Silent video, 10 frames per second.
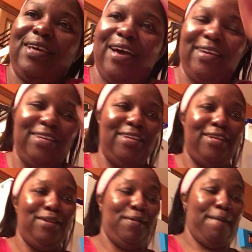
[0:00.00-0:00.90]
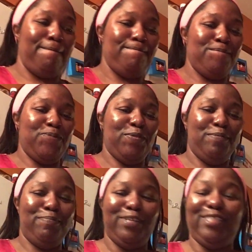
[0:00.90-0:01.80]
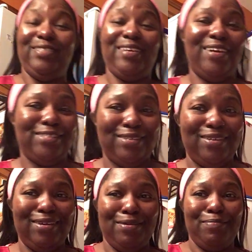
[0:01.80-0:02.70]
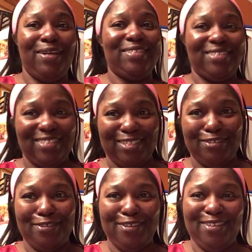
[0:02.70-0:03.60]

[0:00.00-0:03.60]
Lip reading: I get it. But she's actually my sister,